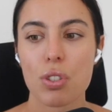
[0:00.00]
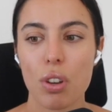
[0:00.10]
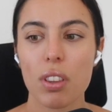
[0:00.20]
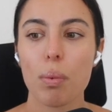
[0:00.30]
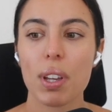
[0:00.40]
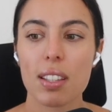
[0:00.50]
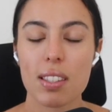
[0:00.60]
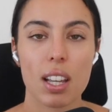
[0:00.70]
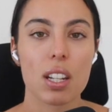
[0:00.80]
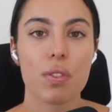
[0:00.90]
so that we can
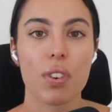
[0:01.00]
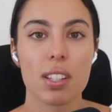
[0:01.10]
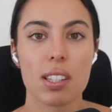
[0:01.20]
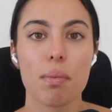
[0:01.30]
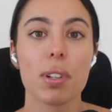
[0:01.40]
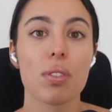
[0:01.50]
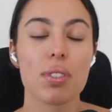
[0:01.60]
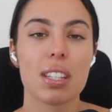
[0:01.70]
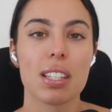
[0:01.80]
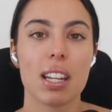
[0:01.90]
satisfy someone
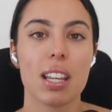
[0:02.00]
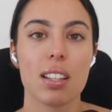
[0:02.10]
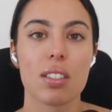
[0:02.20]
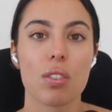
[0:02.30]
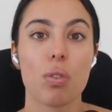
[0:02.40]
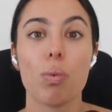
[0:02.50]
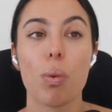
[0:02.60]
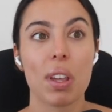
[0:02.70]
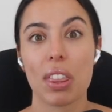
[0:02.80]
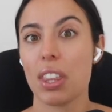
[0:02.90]
else's needs, or what
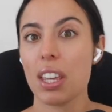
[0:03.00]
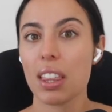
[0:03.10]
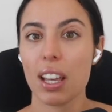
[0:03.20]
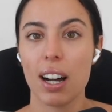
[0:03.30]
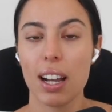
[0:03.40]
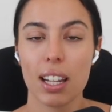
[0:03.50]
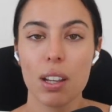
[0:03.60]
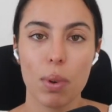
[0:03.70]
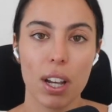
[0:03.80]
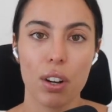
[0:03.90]
we think they are
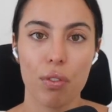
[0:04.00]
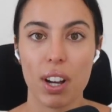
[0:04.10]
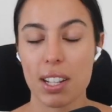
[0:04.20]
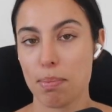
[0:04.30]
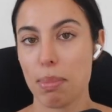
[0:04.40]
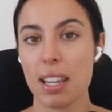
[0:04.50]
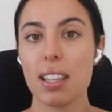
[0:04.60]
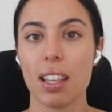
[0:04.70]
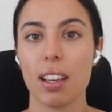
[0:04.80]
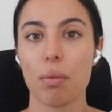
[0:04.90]
anyway, of us
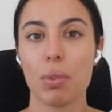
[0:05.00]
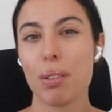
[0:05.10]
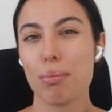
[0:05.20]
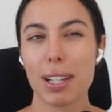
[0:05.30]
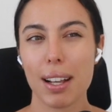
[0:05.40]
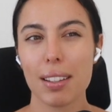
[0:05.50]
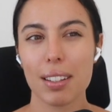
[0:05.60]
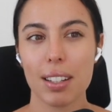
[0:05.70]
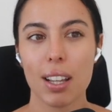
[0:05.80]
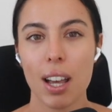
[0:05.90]
being there, when in
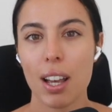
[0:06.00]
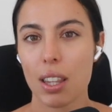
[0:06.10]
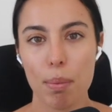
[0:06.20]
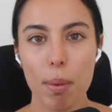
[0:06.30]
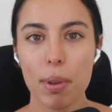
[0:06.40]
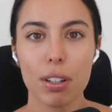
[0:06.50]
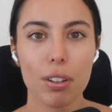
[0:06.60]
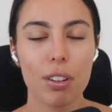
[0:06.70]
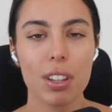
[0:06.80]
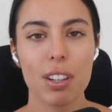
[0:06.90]
reality, they're probably going to
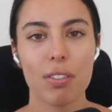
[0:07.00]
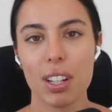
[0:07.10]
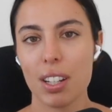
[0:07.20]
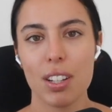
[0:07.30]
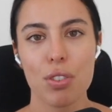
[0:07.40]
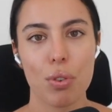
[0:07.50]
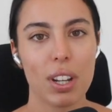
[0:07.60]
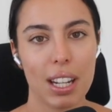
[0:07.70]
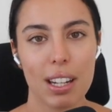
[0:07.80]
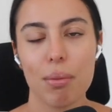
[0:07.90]
go to the event and enjoy
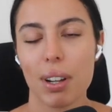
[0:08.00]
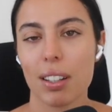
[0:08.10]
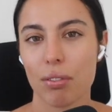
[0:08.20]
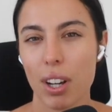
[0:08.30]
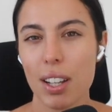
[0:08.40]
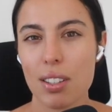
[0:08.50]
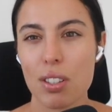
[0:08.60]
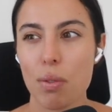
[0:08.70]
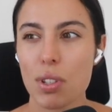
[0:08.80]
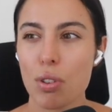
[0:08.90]
it anyway, right?
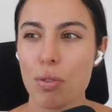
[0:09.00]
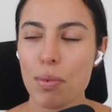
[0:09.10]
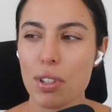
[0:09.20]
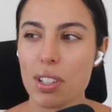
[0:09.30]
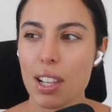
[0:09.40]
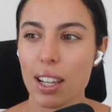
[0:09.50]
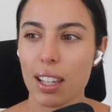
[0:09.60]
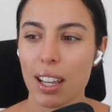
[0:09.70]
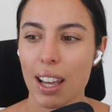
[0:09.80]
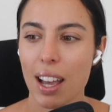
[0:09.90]
So it's almost
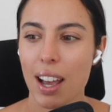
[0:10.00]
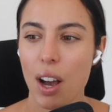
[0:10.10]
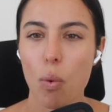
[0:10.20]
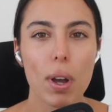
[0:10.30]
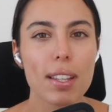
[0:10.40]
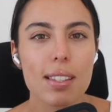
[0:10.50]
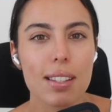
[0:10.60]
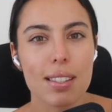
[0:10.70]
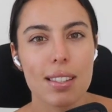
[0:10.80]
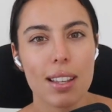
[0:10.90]
like a
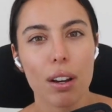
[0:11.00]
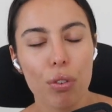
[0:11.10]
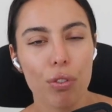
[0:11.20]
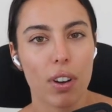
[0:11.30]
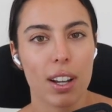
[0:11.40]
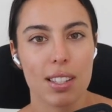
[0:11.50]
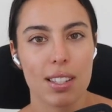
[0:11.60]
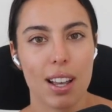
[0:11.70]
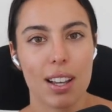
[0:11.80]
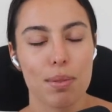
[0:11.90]
wasted
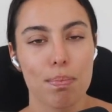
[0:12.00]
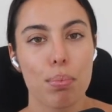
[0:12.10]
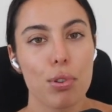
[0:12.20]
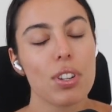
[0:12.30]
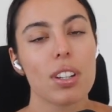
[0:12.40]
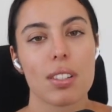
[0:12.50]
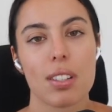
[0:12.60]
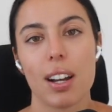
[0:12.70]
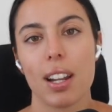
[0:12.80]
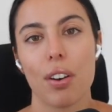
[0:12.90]
sacrifice, us pushing
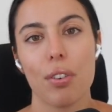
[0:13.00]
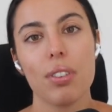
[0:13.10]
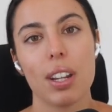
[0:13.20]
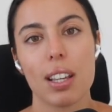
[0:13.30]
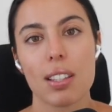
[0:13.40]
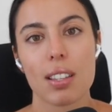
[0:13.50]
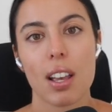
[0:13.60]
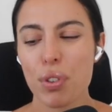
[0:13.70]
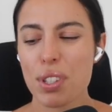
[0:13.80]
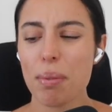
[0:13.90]
aside our own needs
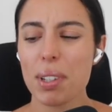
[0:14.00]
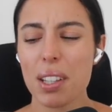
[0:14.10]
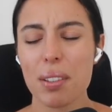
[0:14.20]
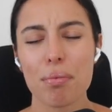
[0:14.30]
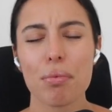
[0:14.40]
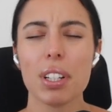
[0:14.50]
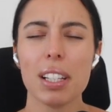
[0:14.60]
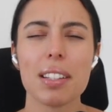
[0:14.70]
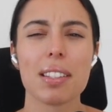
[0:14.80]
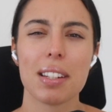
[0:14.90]
for something that
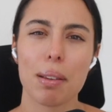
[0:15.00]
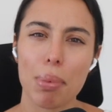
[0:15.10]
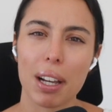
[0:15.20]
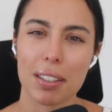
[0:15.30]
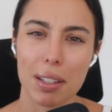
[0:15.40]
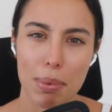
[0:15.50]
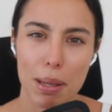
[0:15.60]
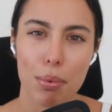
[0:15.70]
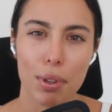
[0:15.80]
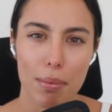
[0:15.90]
really doesn't impact other
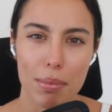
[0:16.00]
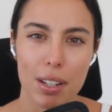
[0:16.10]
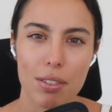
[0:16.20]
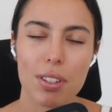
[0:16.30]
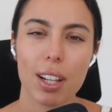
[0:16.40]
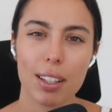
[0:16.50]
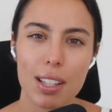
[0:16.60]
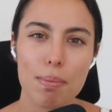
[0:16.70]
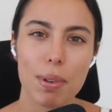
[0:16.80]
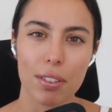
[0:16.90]
people that much. Like,
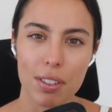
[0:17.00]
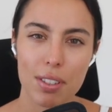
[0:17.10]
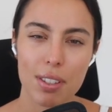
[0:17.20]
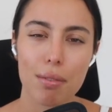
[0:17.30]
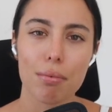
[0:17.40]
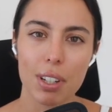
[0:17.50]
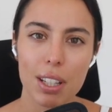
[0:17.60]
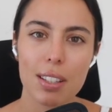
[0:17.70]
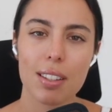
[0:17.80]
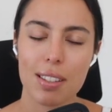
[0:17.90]
let's be honest, it
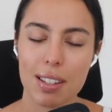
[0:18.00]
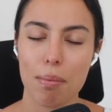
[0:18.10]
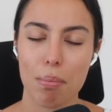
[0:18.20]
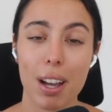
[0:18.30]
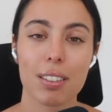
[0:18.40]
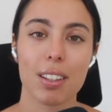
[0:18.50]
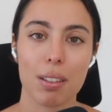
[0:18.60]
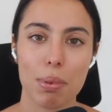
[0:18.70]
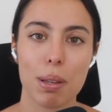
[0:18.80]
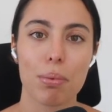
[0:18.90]
really doesn't impact other
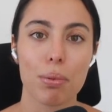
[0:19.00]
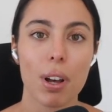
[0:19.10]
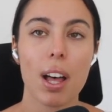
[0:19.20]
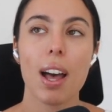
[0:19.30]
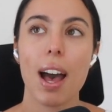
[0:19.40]
people